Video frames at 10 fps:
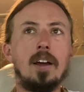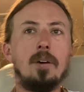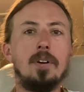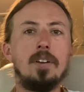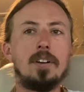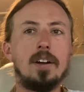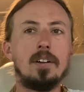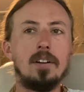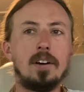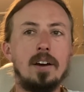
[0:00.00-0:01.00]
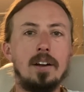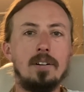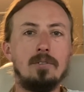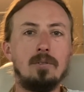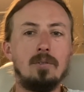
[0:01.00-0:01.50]
and when you take a look at
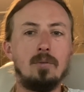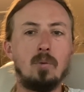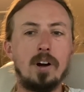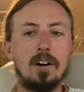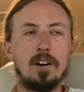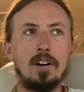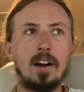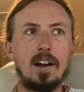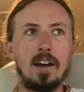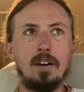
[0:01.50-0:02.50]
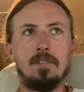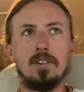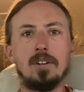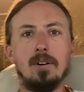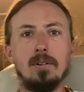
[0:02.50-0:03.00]
where I have the
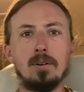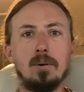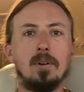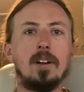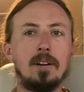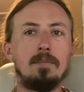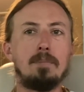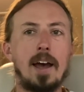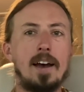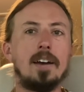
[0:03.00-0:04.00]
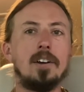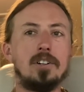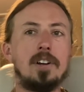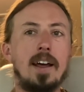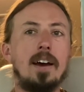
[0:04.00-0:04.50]
total cooling
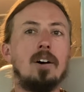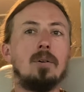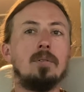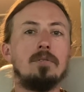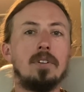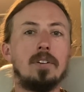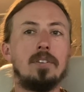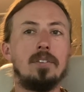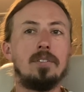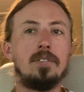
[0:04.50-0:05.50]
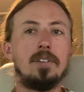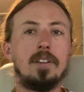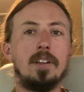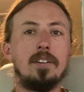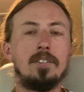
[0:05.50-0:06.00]
package now versus
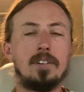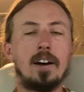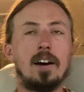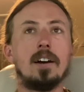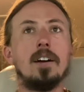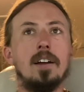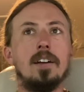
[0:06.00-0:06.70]
the stock,